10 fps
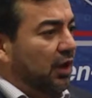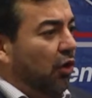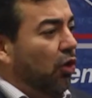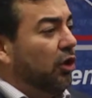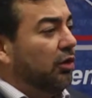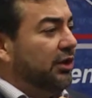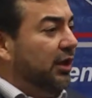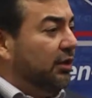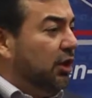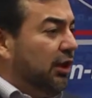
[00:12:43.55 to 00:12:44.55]
or
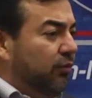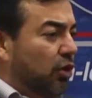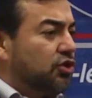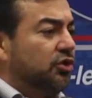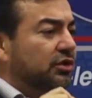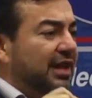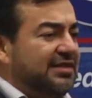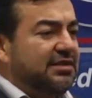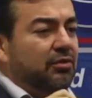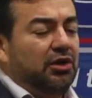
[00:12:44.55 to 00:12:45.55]
they watch the
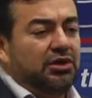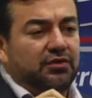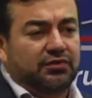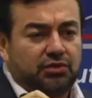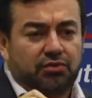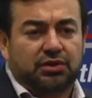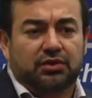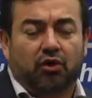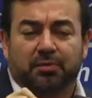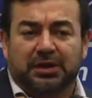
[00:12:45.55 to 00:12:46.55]
testimonies of
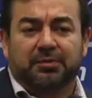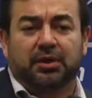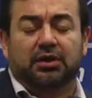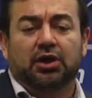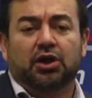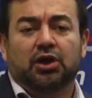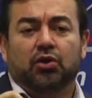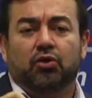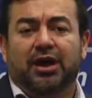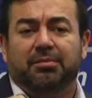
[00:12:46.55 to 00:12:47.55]
students or people
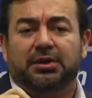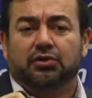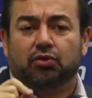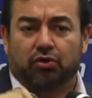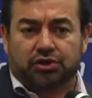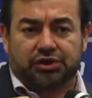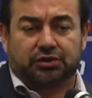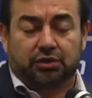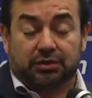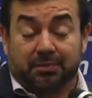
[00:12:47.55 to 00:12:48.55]
who have been
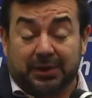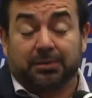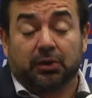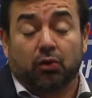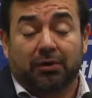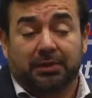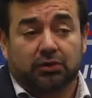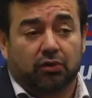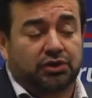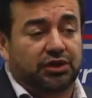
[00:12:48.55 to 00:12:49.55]
tortured, the people who have been
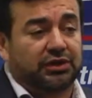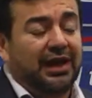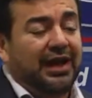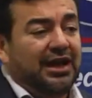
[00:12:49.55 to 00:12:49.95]
tortured,